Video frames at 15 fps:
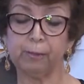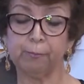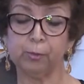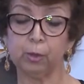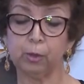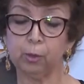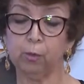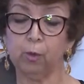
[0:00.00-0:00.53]

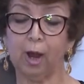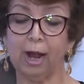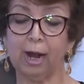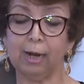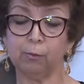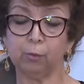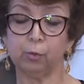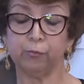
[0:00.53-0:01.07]
people who,
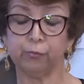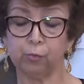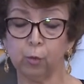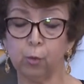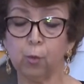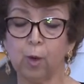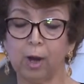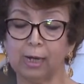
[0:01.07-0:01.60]
have,
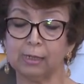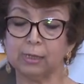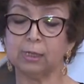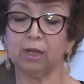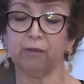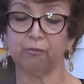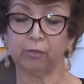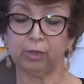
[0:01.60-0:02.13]
who are
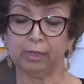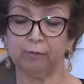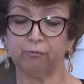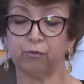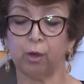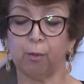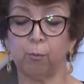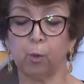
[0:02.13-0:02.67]

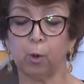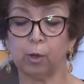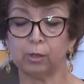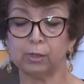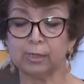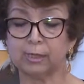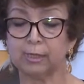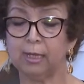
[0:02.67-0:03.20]
suffering from
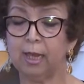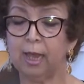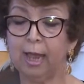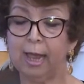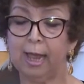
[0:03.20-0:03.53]
wars,